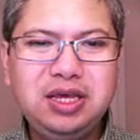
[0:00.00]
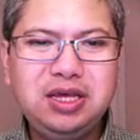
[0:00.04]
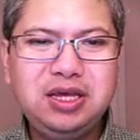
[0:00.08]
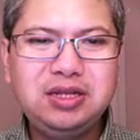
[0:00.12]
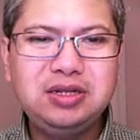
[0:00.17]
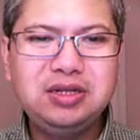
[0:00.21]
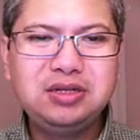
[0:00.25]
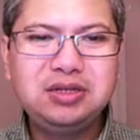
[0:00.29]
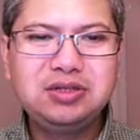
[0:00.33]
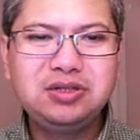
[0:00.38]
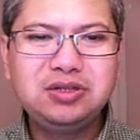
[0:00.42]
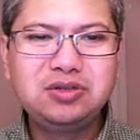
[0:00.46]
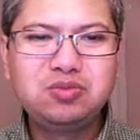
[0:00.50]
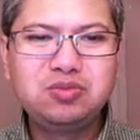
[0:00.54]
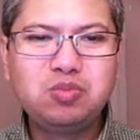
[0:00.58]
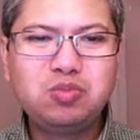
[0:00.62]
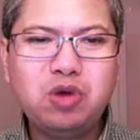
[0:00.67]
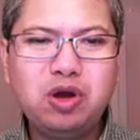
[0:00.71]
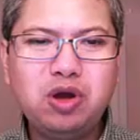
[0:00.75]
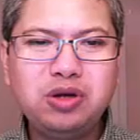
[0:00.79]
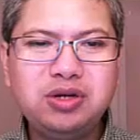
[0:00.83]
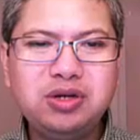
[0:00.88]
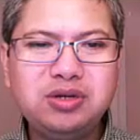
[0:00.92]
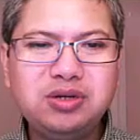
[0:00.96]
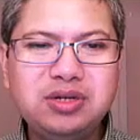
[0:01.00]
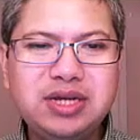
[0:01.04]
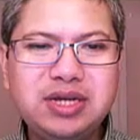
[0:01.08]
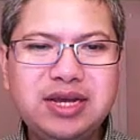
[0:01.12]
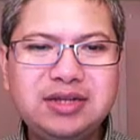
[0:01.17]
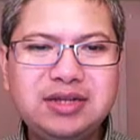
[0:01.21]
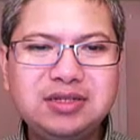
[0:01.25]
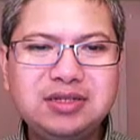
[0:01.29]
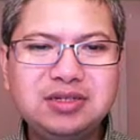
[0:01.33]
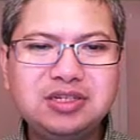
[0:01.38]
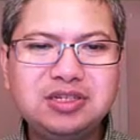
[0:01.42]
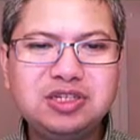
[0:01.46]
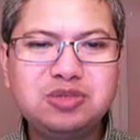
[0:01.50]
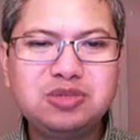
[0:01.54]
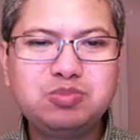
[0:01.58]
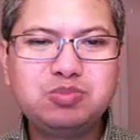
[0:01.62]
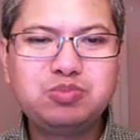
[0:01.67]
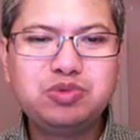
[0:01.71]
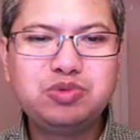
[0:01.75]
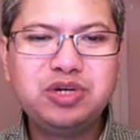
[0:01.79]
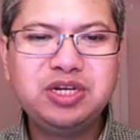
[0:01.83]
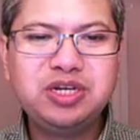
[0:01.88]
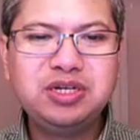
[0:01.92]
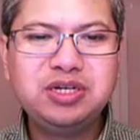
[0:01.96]
And this is modeled as a
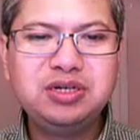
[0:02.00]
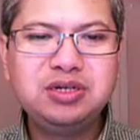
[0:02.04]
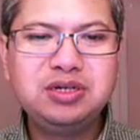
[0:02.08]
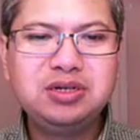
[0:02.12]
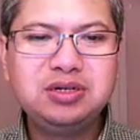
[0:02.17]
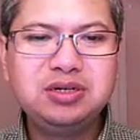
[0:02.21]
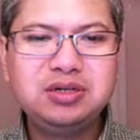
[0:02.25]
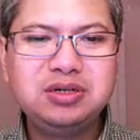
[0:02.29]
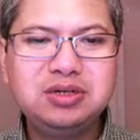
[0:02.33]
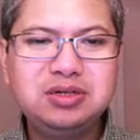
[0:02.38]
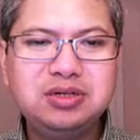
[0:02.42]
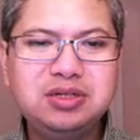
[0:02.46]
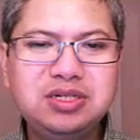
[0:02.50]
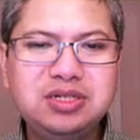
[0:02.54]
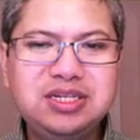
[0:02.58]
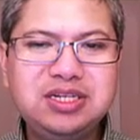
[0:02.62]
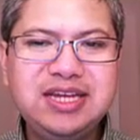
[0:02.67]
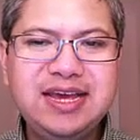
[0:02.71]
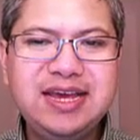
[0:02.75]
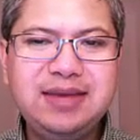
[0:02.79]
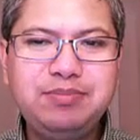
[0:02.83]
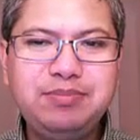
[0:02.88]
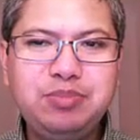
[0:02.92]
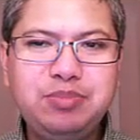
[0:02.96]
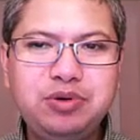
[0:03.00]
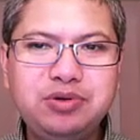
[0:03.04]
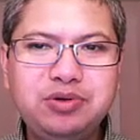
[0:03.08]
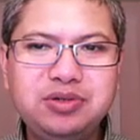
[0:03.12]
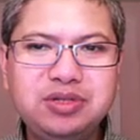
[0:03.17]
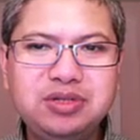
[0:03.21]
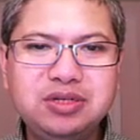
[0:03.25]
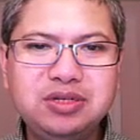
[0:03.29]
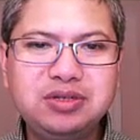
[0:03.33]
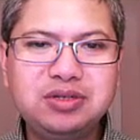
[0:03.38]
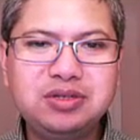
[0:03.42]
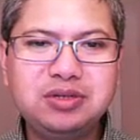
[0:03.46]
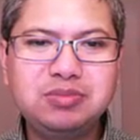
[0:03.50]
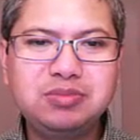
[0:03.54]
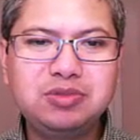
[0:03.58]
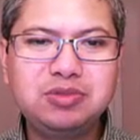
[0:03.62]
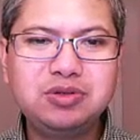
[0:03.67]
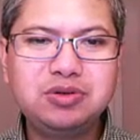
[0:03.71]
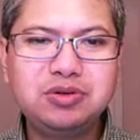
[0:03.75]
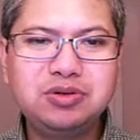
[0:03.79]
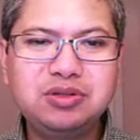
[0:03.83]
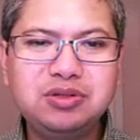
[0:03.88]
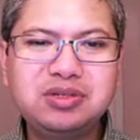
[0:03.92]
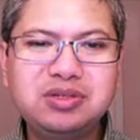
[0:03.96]
spring damper system.
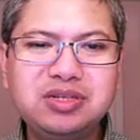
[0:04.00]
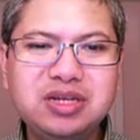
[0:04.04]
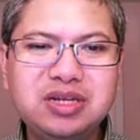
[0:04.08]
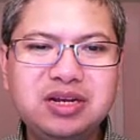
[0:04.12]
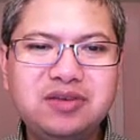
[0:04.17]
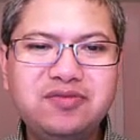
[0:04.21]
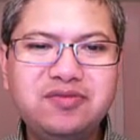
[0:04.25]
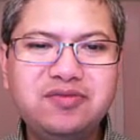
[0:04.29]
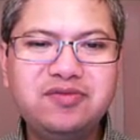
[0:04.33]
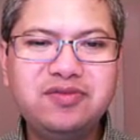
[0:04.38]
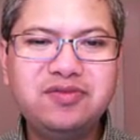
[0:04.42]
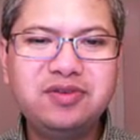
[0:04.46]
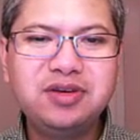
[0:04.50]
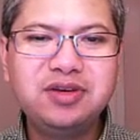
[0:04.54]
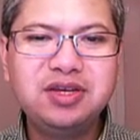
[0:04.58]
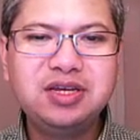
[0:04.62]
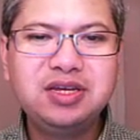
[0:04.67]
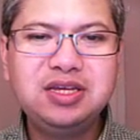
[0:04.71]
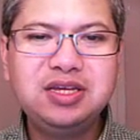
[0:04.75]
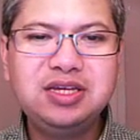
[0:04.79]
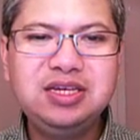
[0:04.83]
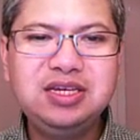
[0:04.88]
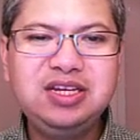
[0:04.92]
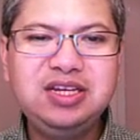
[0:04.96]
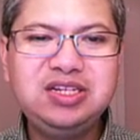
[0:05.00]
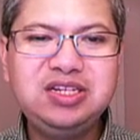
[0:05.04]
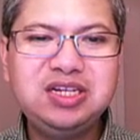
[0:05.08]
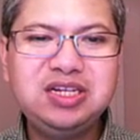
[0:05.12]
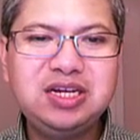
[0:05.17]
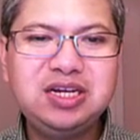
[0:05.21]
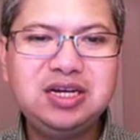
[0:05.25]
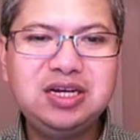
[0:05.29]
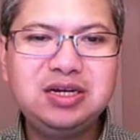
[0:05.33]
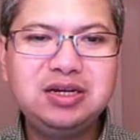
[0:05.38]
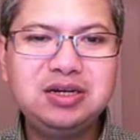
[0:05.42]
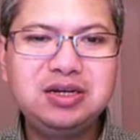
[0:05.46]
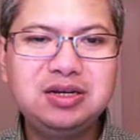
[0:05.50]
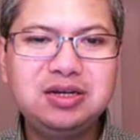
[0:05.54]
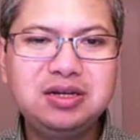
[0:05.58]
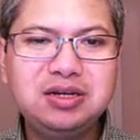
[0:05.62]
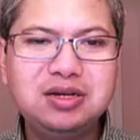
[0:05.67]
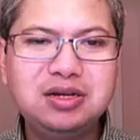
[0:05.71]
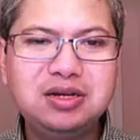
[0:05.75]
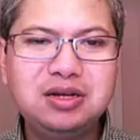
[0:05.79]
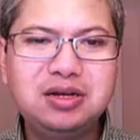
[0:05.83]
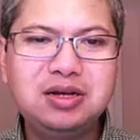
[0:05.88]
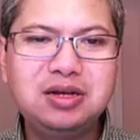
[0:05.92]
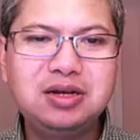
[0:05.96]
So instead of eta,
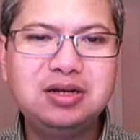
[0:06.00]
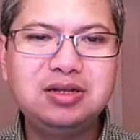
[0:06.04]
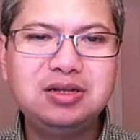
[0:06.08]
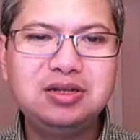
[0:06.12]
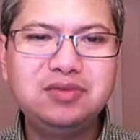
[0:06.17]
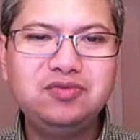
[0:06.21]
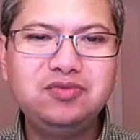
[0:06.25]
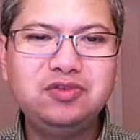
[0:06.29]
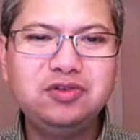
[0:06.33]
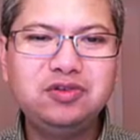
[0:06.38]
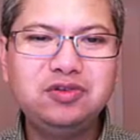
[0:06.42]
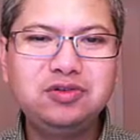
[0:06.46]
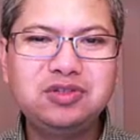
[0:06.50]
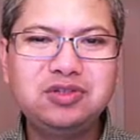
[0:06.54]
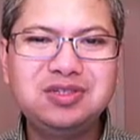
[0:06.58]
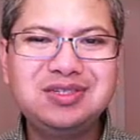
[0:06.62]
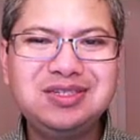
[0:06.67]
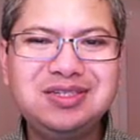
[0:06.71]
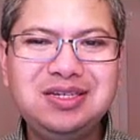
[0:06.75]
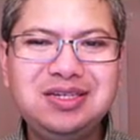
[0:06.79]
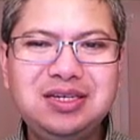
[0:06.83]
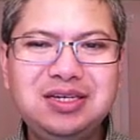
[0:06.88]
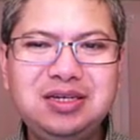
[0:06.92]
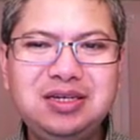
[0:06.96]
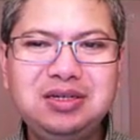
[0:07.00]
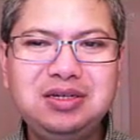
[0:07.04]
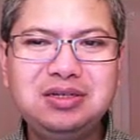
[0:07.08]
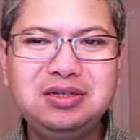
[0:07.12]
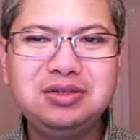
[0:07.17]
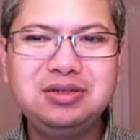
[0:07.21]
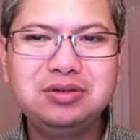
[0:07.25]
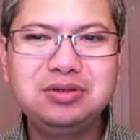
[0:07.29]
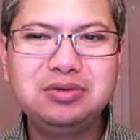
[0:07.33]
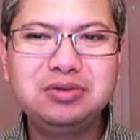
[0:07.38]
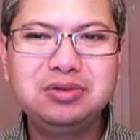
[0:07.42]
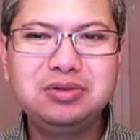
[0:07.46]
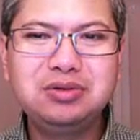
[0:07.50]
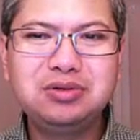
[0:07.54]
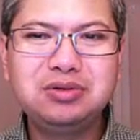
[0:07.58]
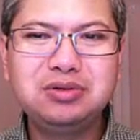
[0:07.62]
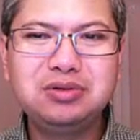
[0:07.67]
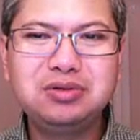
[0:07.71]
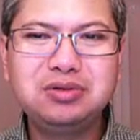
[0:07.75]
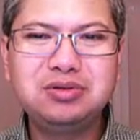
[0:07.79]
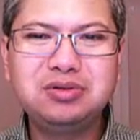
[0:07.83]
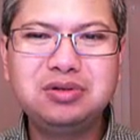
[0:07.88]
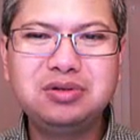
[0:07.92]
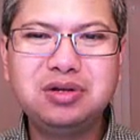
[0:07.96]
they've used C. So
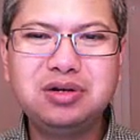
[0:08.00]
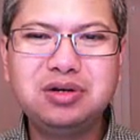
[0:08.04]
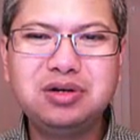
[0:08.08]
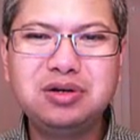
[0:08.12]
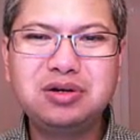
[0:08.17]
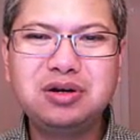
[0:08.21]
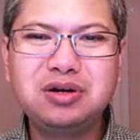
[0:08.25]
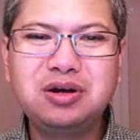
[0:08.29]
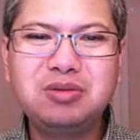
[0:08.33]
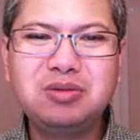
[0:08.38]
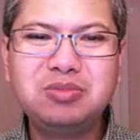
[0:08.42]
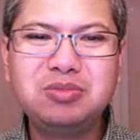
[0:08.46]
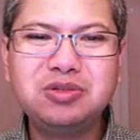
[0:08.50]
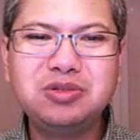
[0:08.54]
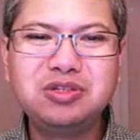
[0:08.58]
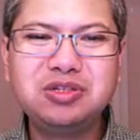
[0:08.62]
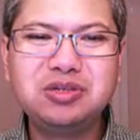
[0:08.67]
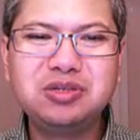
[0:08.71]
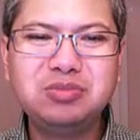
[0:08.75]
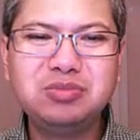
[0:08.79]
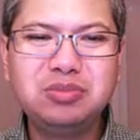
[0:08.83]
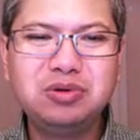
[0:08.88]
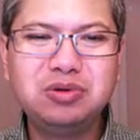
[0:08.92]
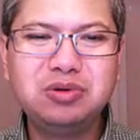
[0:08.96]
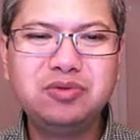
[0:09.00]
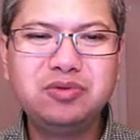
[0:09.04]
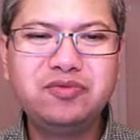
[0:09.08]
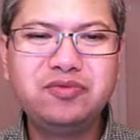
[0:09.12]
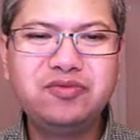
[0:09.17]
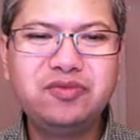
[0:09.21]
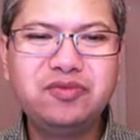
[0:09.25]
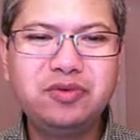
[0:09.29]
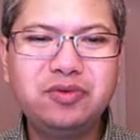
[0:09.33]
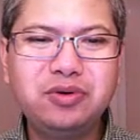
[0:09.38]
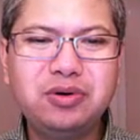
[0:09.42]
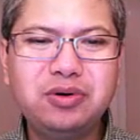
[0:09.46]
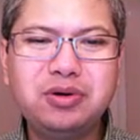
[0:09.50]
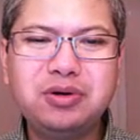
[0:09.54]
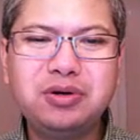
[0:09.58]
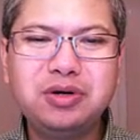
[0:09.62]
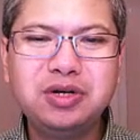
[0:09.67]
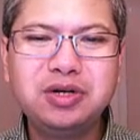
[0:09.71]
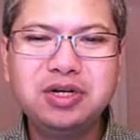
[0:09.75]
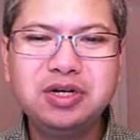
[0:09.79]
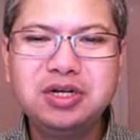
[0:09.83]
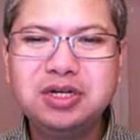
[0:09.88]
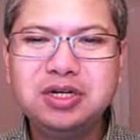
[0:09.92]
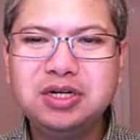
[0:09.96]
this is not a common symbol for
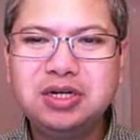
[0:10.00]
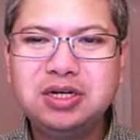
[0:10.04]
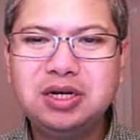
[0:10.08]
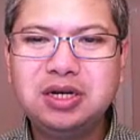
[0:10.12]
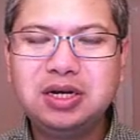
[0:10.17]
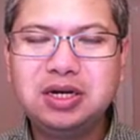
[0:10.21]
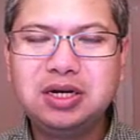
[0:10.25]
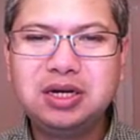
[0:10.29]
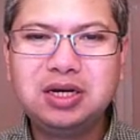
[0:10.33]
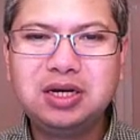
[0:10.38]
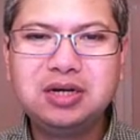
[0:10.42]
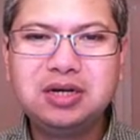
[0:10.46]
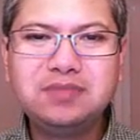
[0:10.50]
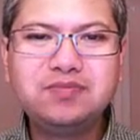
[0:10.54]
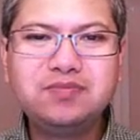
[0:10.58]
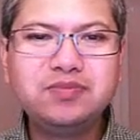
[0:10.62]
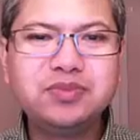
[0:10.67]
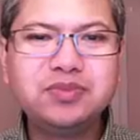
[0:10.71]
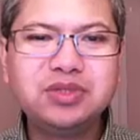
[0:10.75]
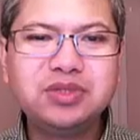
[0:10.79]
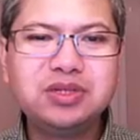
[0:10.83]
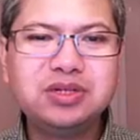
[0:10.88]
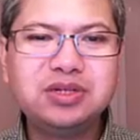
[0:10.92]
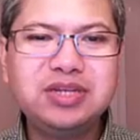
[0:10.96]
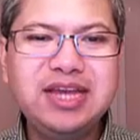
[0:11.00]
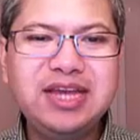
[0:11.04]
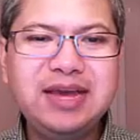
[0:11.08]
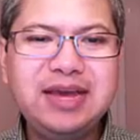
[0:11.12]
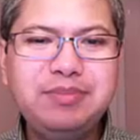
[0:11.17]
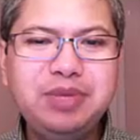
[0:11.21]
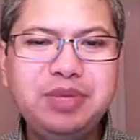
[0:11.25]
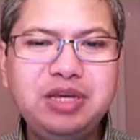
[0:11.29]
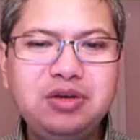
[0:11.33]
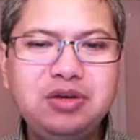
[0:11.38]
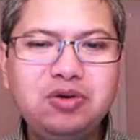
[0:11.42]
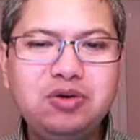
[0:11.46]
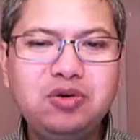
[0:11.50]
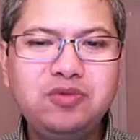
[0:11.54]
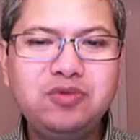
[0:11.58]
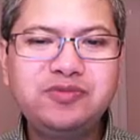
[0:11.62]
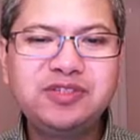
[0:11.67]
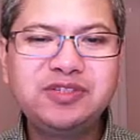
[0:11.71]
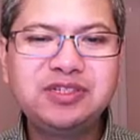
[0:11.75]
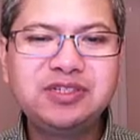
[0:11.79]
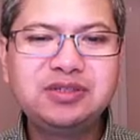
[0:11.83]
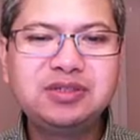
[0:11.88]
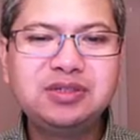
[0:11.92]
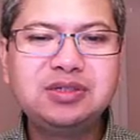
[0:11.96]
the damping
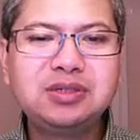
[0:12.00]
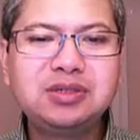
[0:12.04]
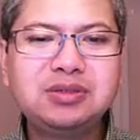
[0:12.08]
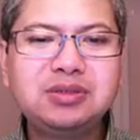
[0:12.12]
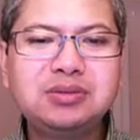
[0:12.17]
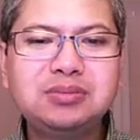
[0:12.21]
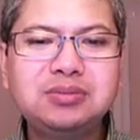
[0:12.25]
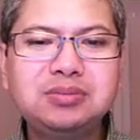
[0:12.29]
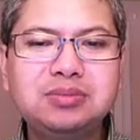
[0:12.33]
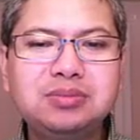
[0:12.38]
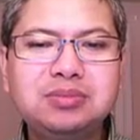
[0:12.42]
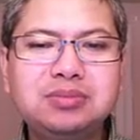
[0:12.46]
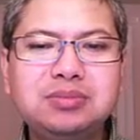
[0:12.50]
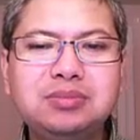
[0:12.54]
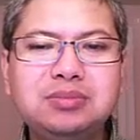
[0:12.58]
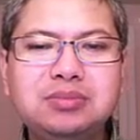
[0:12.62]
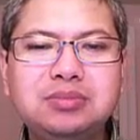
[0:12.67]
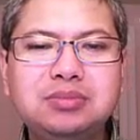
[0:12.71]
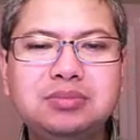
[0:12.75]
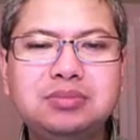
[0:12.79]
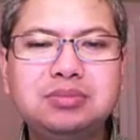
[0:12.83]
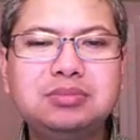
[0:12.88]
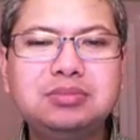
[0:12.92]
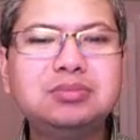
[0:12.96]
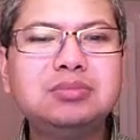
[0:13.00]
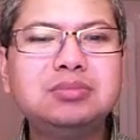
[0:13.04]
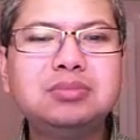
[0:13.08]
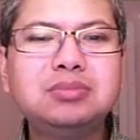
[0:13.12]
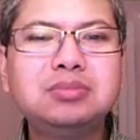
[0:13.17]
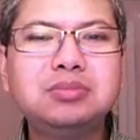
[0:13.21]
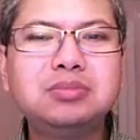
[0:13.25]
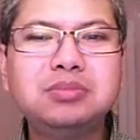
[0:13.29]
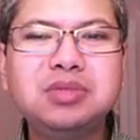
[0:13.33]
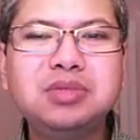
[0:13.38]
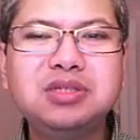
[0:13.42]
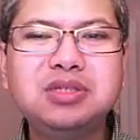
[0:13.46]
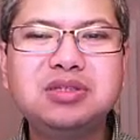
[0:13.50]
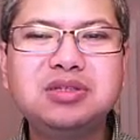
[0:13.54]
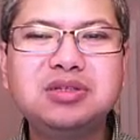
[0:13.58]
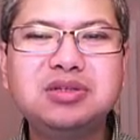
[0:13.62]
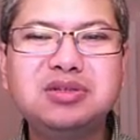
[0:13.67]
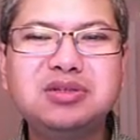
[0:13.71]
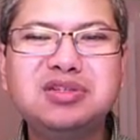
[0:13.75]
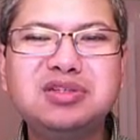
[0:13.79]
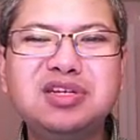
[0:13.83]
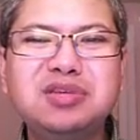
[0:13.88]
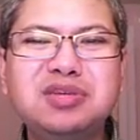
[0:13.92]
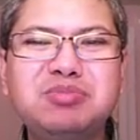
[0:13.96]
coefficient. It means
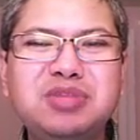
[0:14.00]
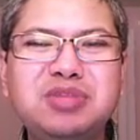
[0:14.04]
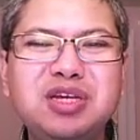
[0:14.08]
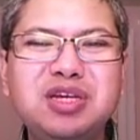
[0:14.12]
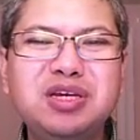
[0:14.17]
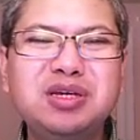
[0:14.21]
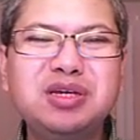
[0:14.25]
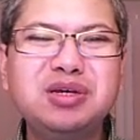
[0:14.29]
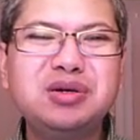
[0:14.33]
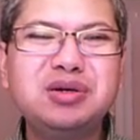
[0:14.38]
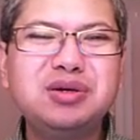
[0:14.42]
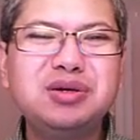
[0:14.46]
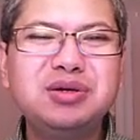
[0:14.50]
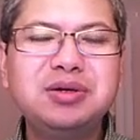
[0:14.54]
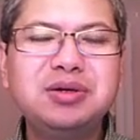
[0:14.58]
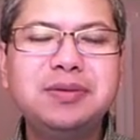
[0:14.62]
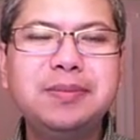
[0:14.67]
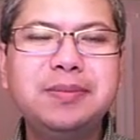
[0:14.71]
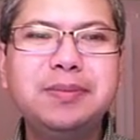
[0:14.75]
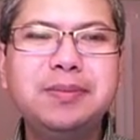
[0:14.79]
the same thing.